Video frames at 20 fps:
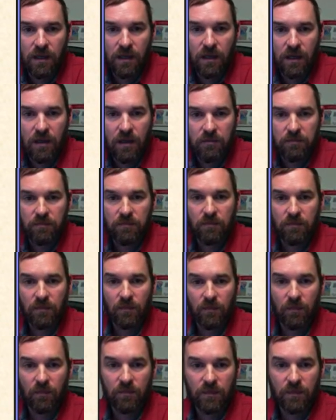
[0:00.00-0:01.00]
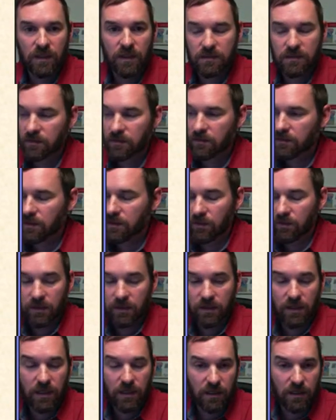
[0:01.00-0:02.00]
Um, this you know
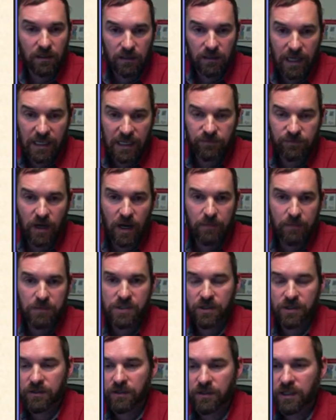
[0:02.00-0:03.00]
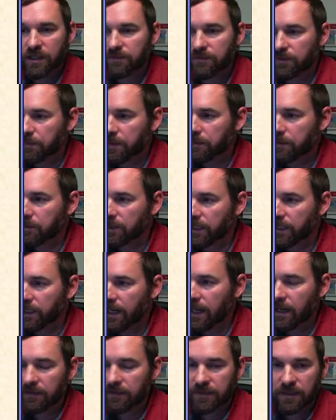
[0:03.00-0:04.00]
it, it allows for opportunity for people to
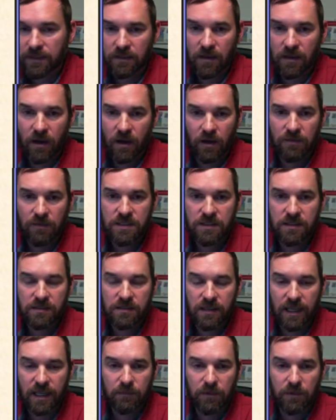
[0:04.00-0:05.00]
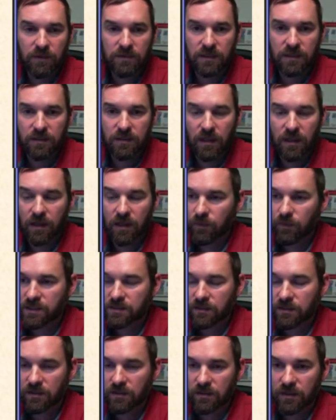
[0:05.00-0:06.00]
get out there and harvest these animals and and we
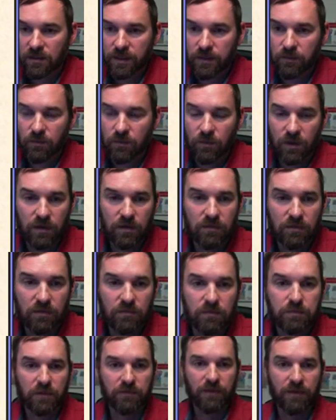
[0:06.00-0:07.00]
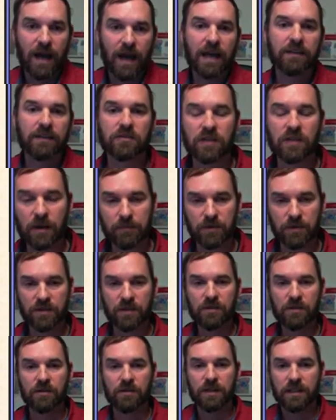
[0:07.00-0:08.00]
certainly want to provide those
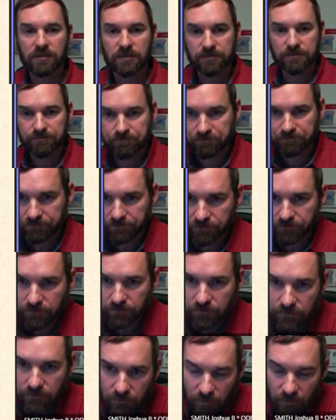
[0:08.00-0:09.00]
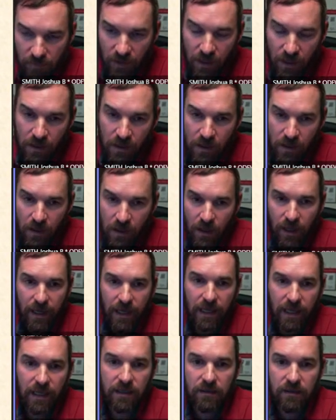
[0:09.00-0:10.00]
opportunities
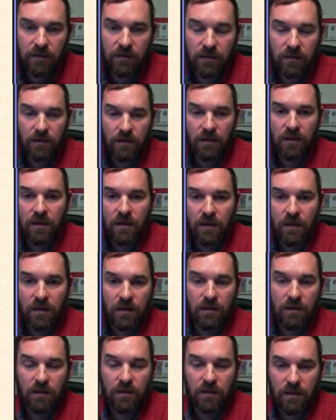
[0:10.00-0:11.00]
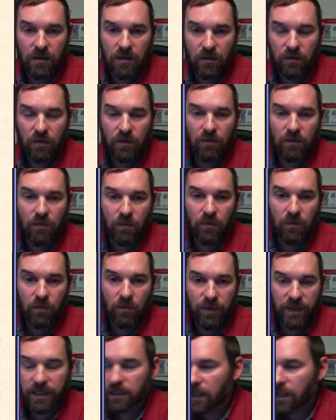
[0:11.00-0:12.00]
and you know
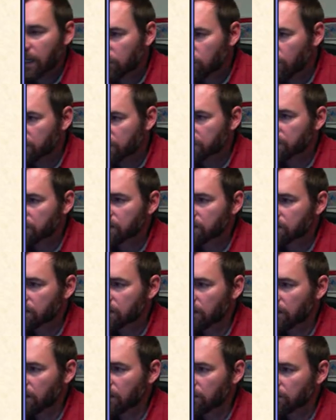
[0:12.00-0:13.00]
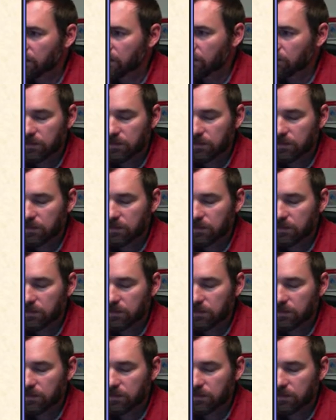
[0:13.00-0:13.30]
we get a lot of questions uh, you